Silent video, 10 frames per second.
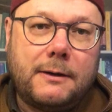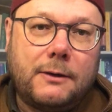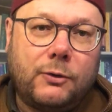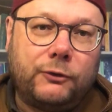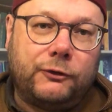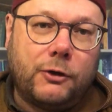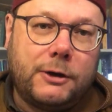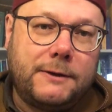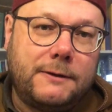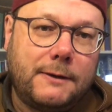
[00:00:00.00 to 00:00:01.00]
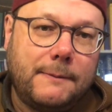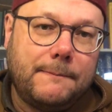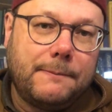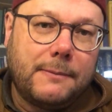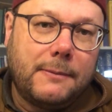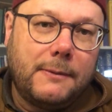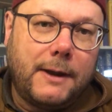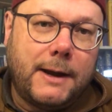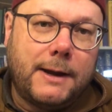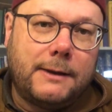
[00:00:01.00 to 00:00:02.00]
zuhd
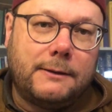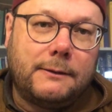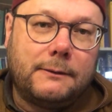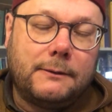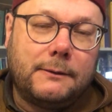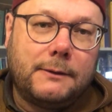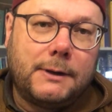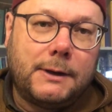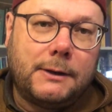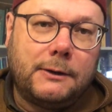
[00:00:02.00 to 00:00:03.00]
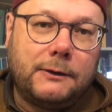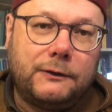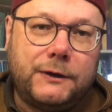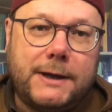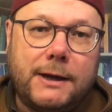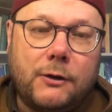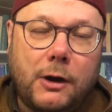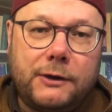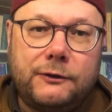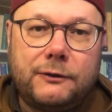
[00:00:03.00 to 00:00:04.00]
and seeking
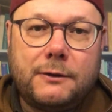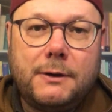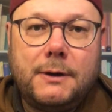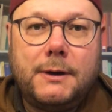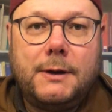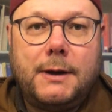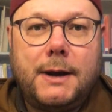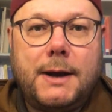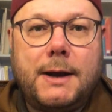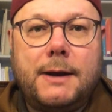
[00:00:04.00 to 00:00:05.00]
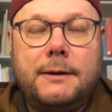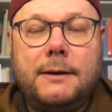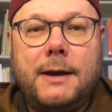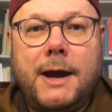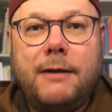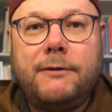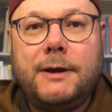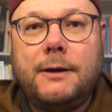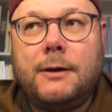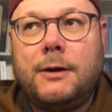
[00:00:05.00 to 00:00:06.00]
knowledge and
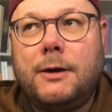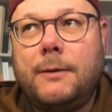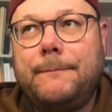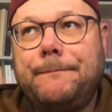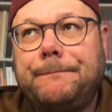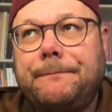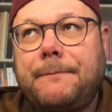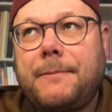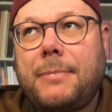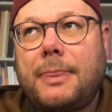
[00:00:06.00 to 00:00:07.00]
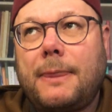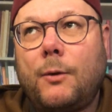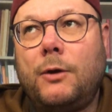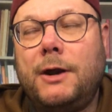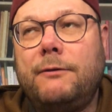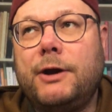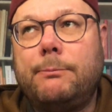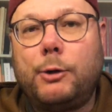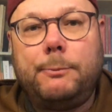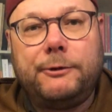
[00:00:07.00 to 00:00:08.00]
having or living a
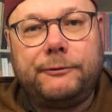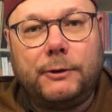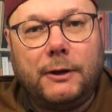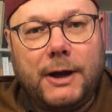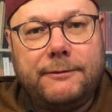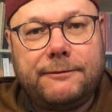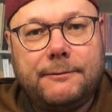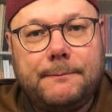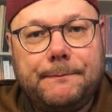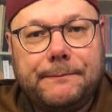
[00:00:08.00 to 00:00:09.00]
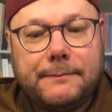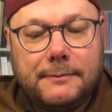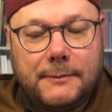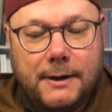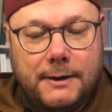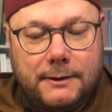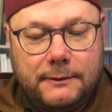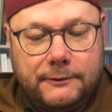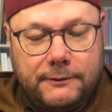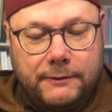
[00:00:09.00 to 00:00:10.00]
purposeful life.
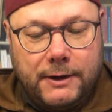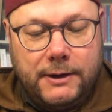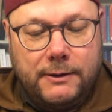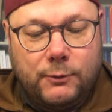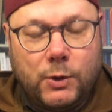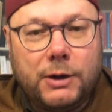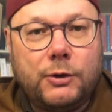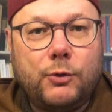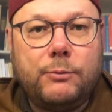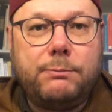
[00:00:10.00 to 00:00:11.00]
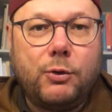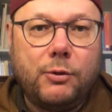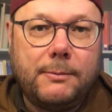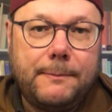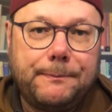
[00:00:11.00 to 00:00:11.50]
It's a very well-known poem.